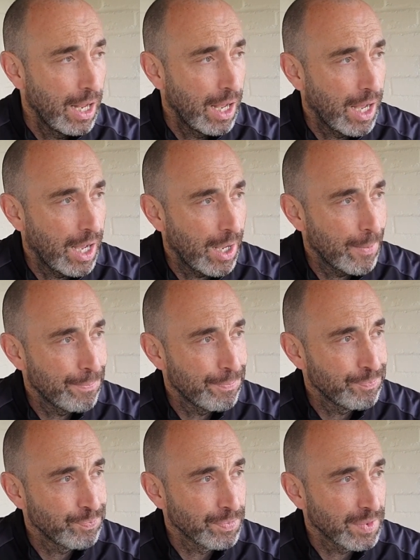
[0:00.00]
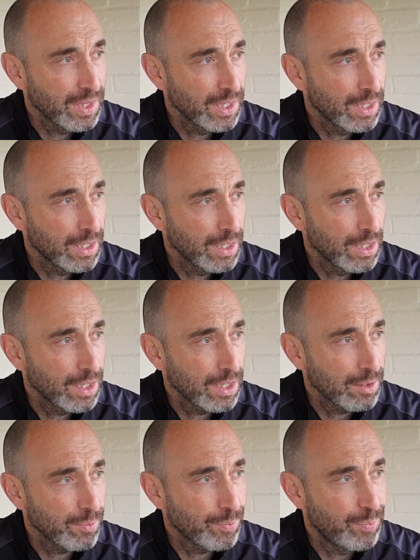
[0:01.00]

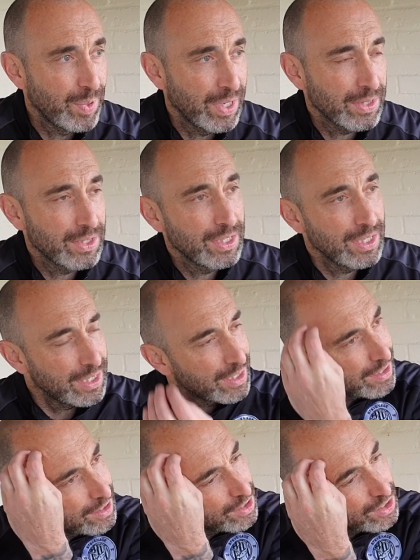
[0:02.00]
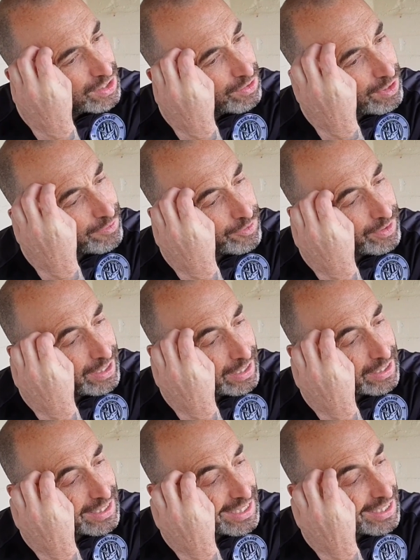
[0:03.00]
But the referee
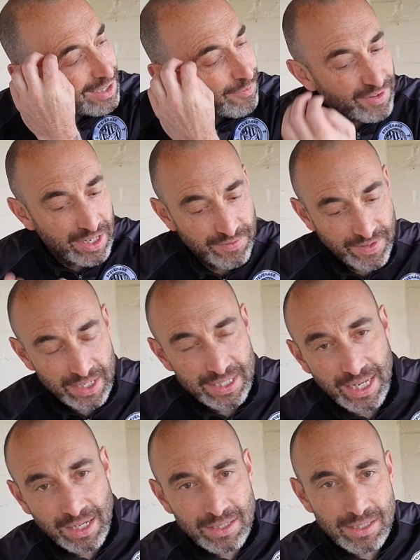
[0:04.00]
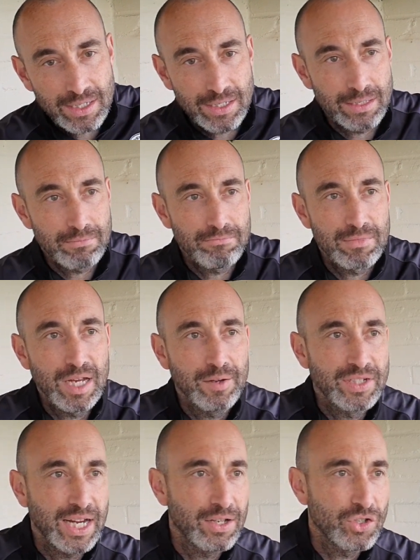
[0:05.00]
inconsistent, first 30 seconds, there's a tough
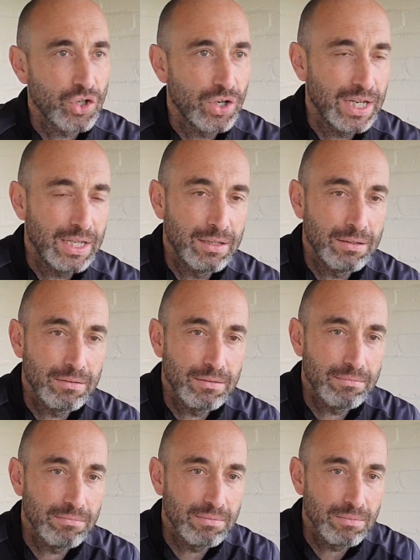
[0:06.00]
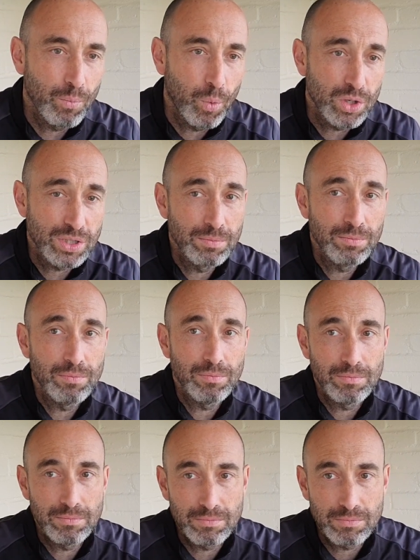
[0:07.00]
challenge gone in. The
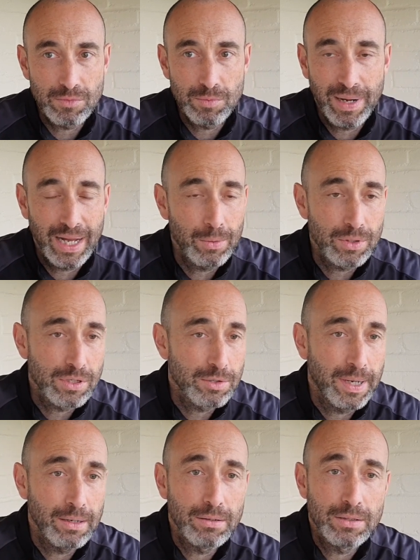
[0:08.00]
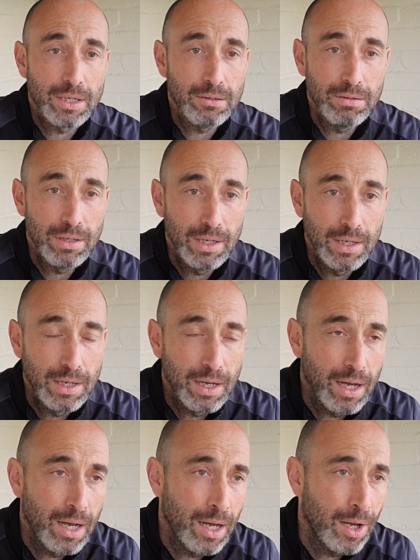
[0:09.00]
player wasn't spoken to.
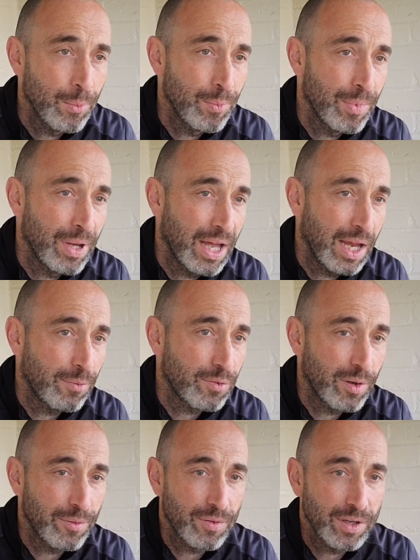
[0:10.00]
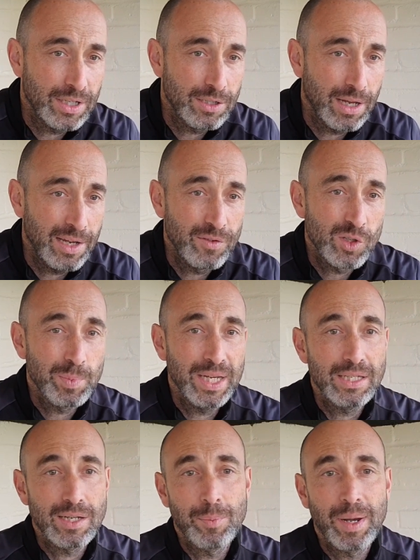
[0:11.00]
If the referee even
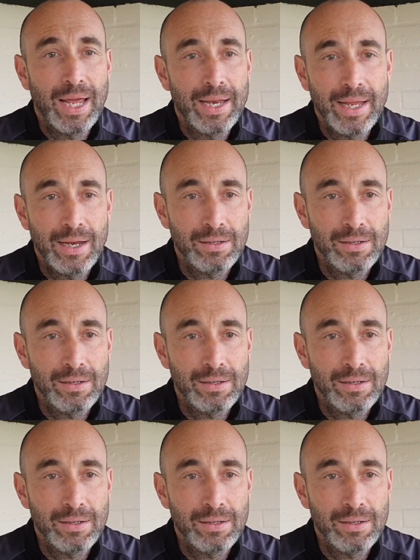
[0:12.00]
speaks to the player there,